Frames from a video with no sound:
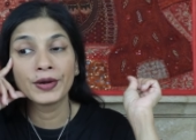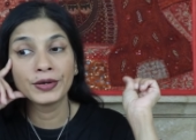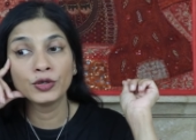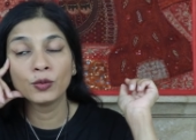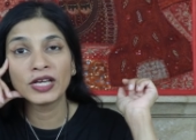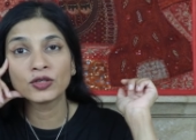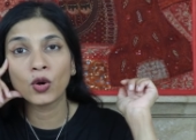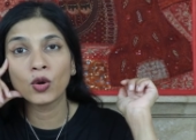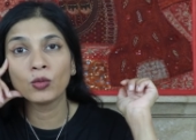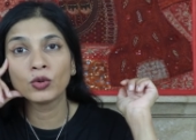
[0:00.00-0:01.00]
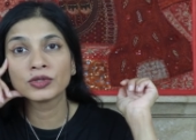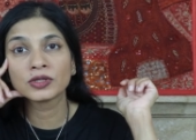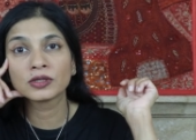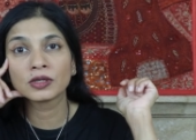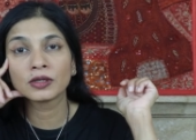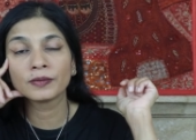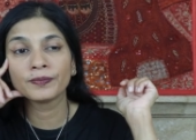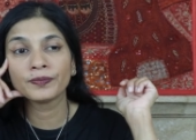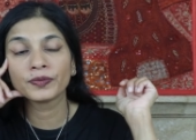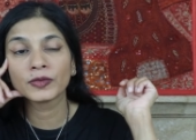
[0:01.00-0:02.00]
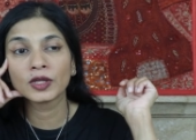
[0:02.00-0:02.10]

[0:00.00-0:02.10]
you might almost um,